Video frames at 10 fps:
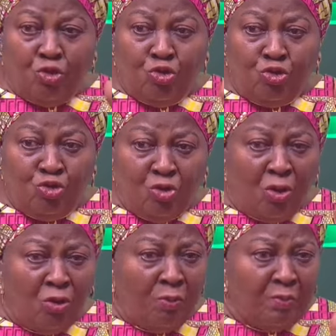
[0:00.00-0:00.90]

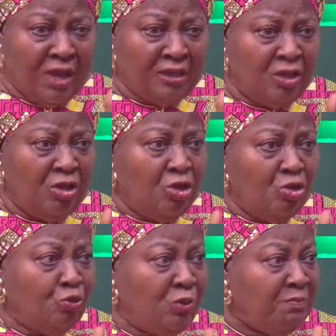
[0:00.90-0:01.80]
young men
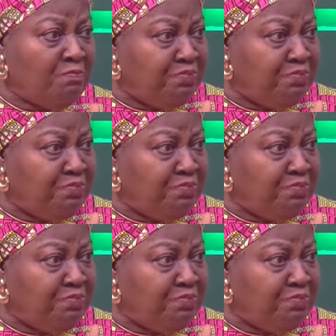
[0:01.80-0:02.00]
doing